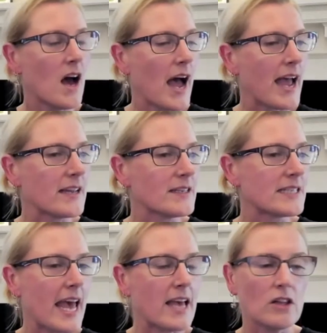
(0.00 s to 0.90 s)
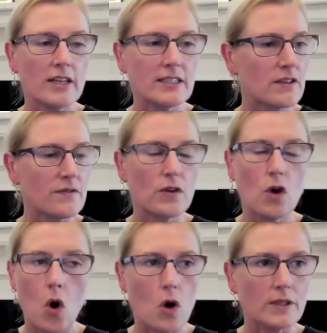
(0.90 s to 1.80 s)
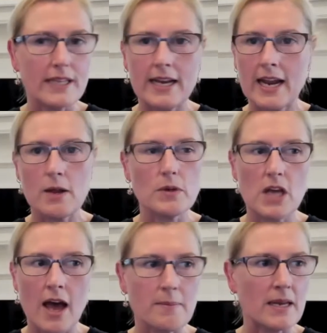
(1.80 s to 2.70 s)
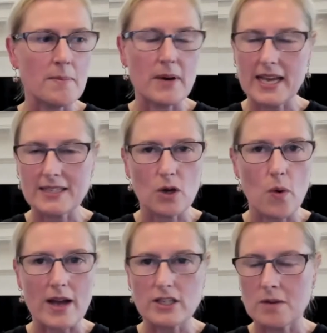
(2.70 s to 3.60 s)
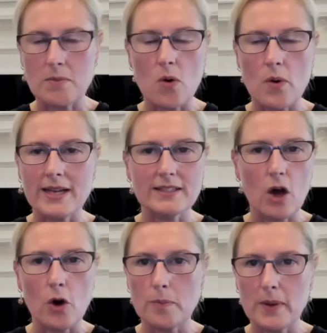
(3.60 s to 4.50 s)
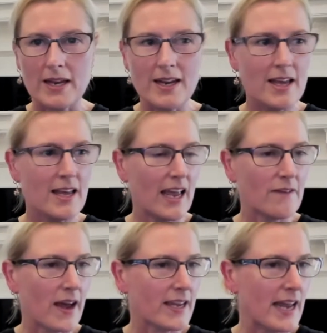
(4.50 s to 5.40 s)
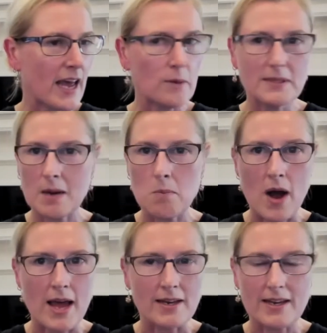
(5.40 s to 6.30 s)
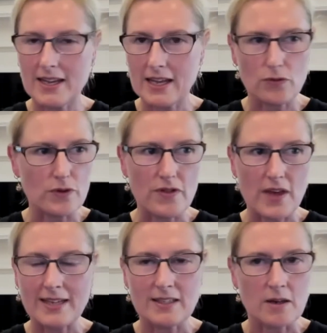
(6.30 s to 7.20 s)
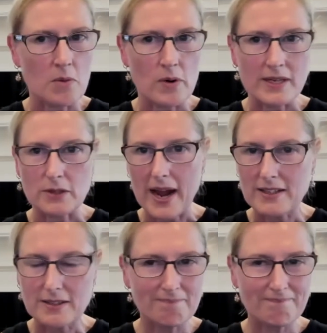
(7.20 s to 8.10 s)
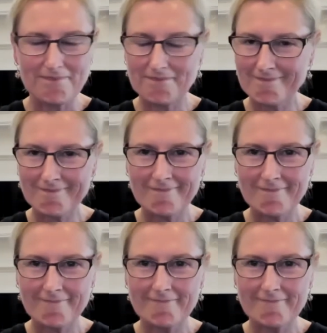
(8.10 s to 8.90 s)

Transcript: I take lots of calls, and anytime anybody has a question, I'm always open. If I can help someone get through things, and I'm always around. Wow,